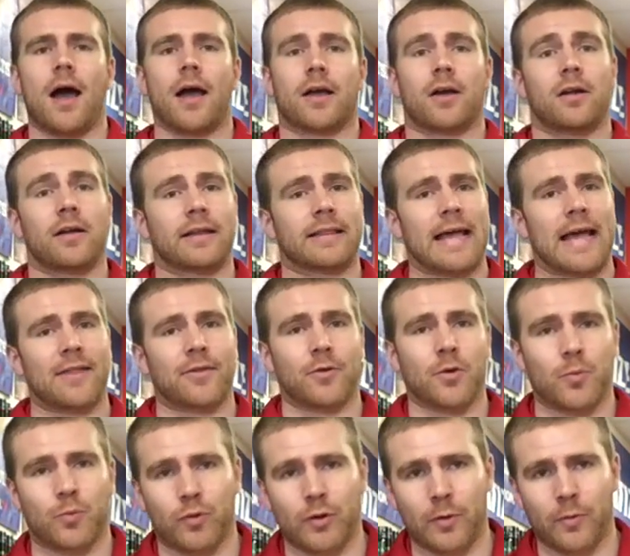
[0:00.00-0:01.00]
calling that their
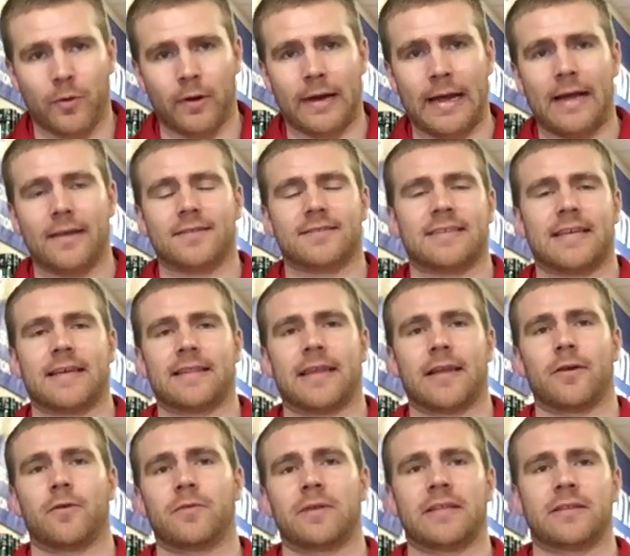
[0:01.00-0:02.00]
own pre-workout, saying they
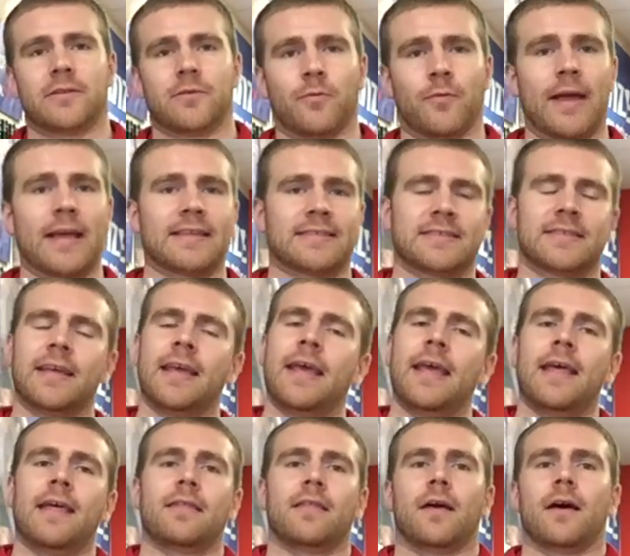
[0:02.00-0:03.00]
don't need the rest
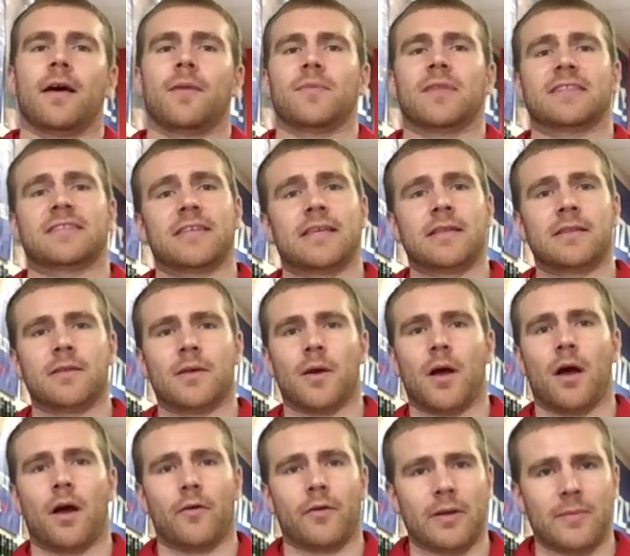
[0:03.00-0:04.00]
that's in the
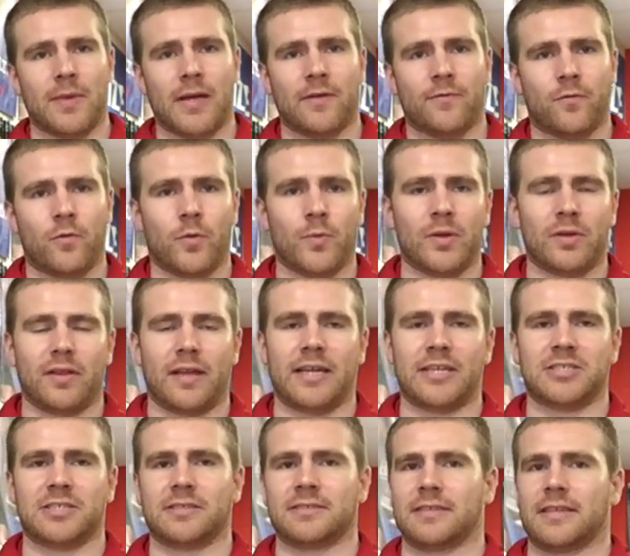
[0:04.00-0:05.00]
already made
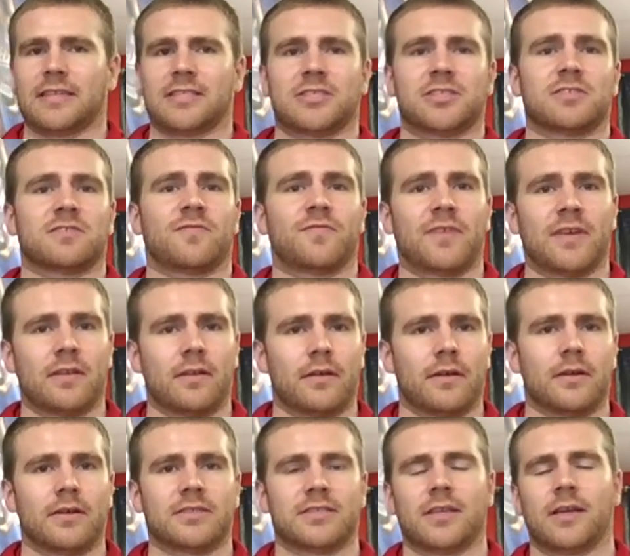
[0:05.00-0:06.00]
formulations, that it's just
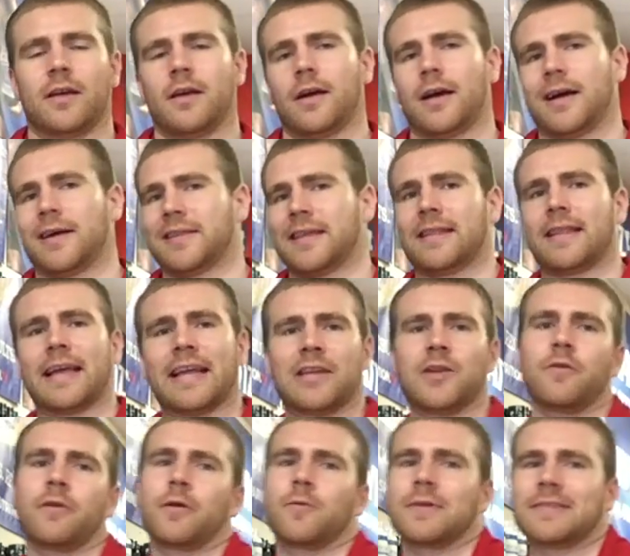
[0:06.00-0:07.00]
fillers, they like
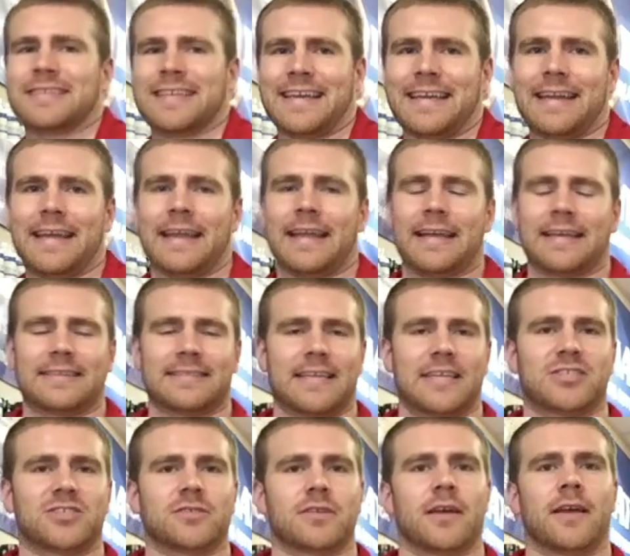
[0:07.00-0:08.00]
knowing what's in it,
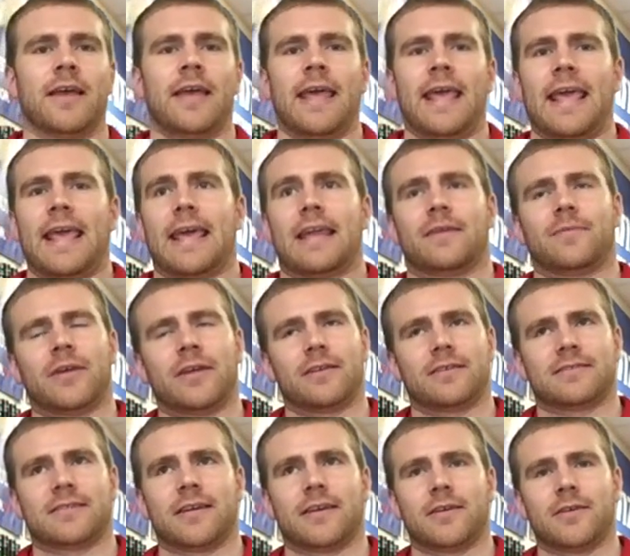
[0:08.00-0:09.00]
etc. And I'm here
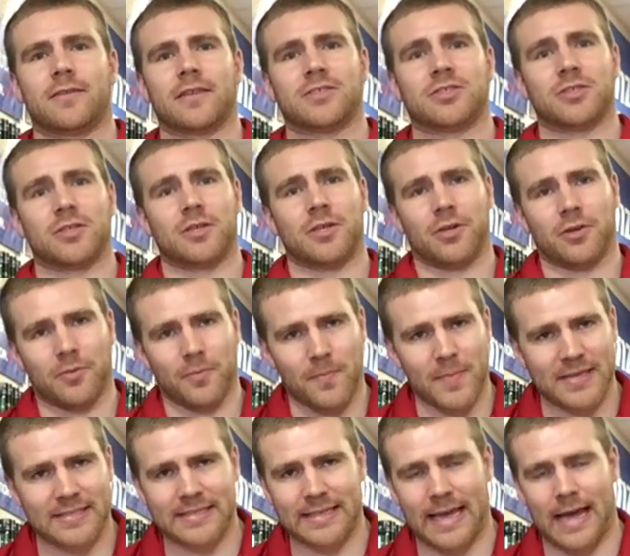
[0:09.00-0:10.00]
to tell you that you're
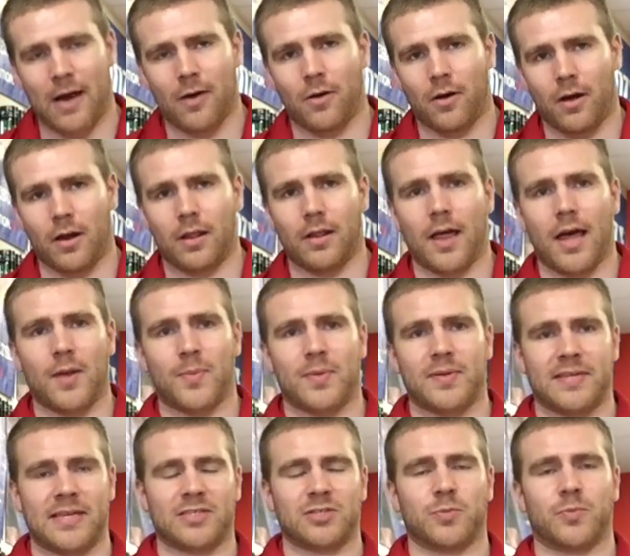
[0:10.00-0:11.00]
missing out on a lot of
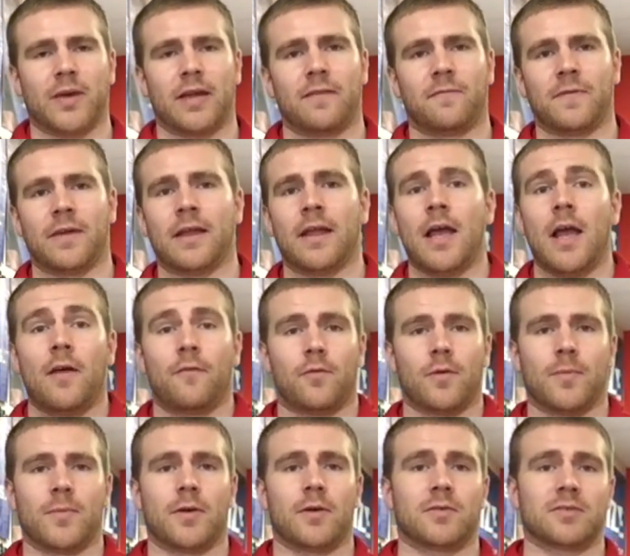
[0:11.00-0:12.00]
potential benefit
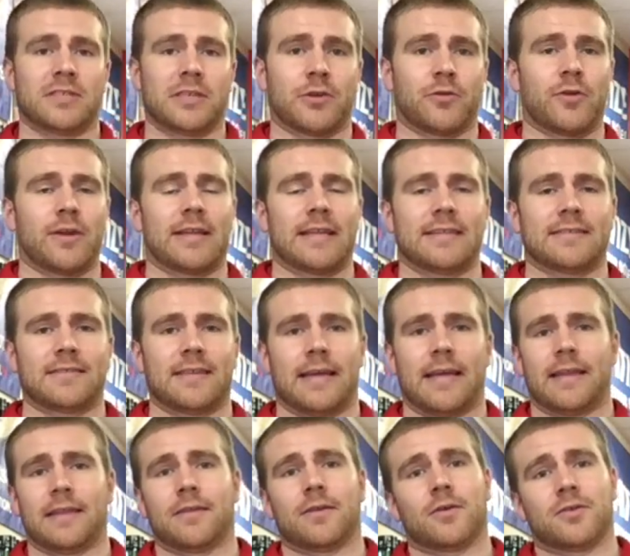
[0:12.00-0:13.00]
from those ingredients,
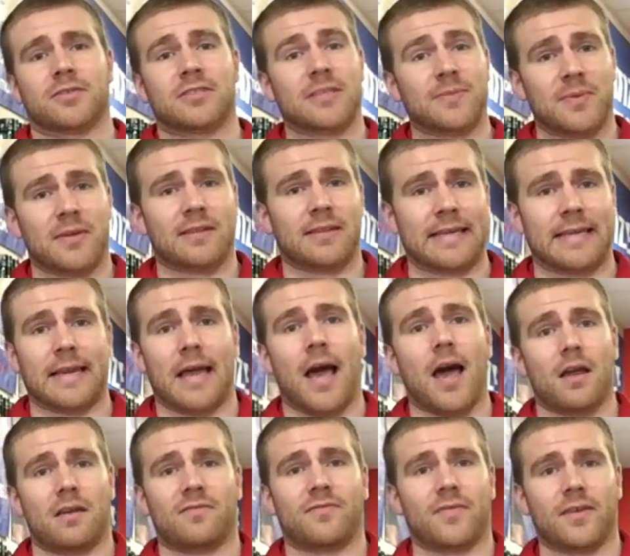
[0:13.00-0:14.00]
and they're typically
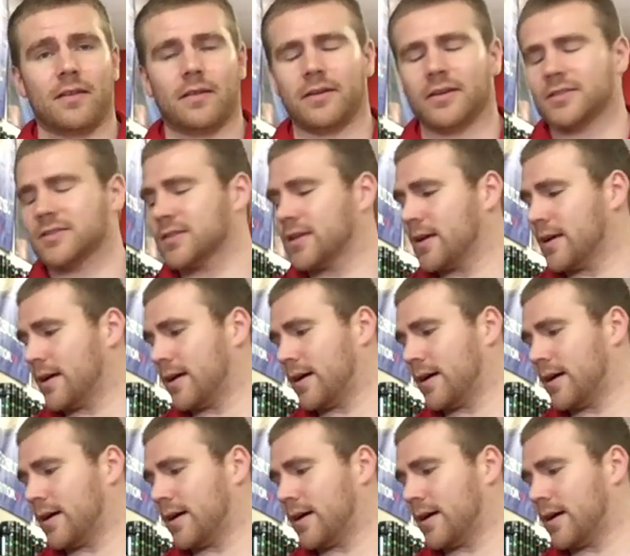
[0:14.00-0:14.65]
not fillers.